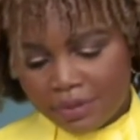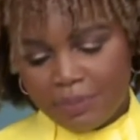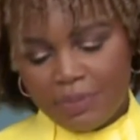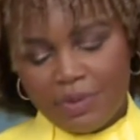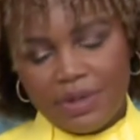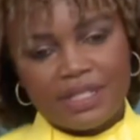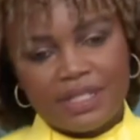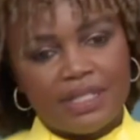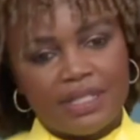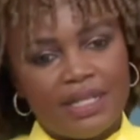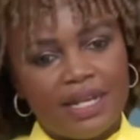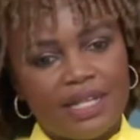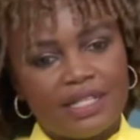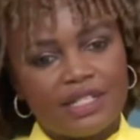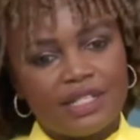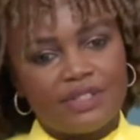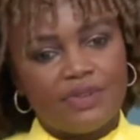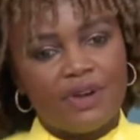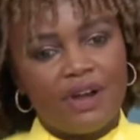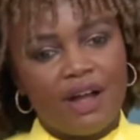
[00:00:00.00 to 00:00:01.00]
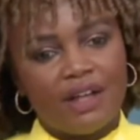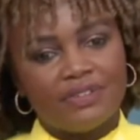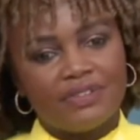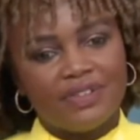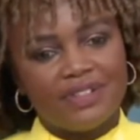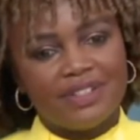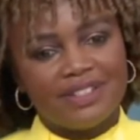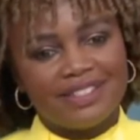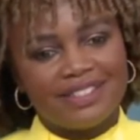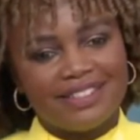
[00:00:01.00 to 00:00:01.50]
The- yeah, this
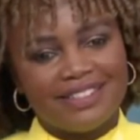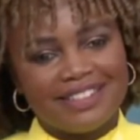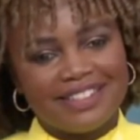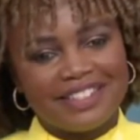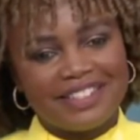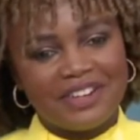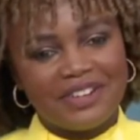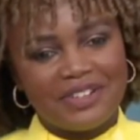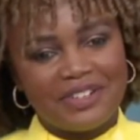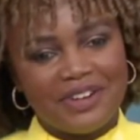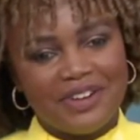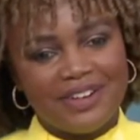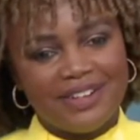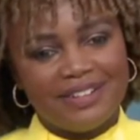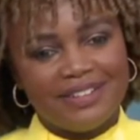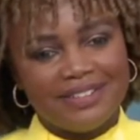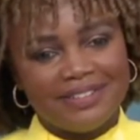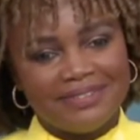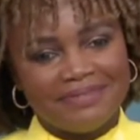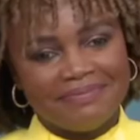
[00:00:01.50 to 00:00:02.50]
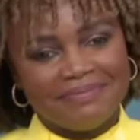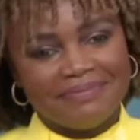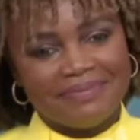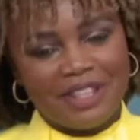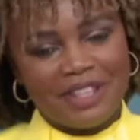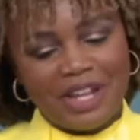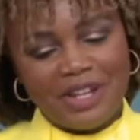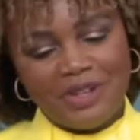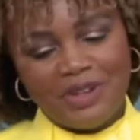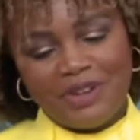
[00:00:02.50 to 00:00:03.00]
guy, he's pushing it.
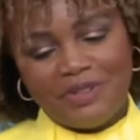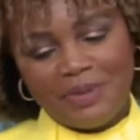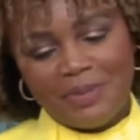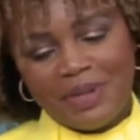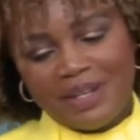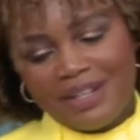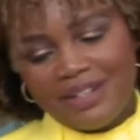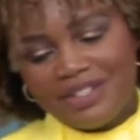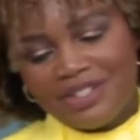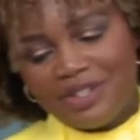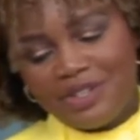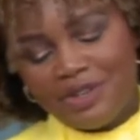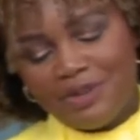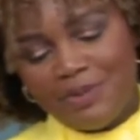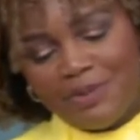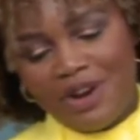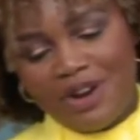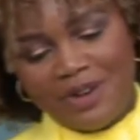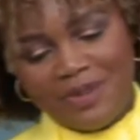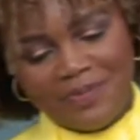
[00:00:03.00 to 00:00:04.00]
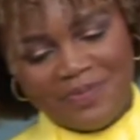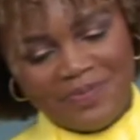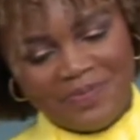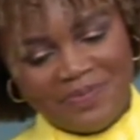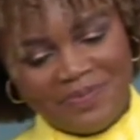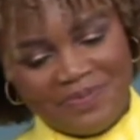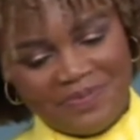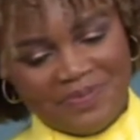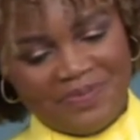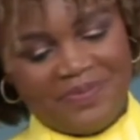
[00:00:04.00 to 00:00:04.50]
She answered it from the beginning. She
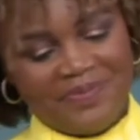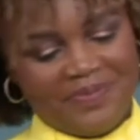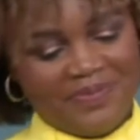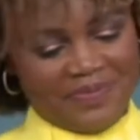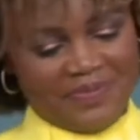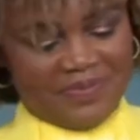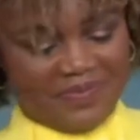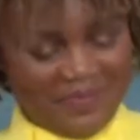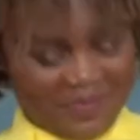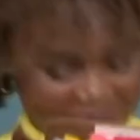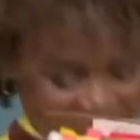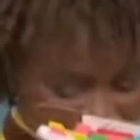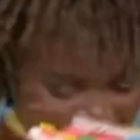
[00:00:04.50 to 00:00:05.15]
showed you you wouldn't get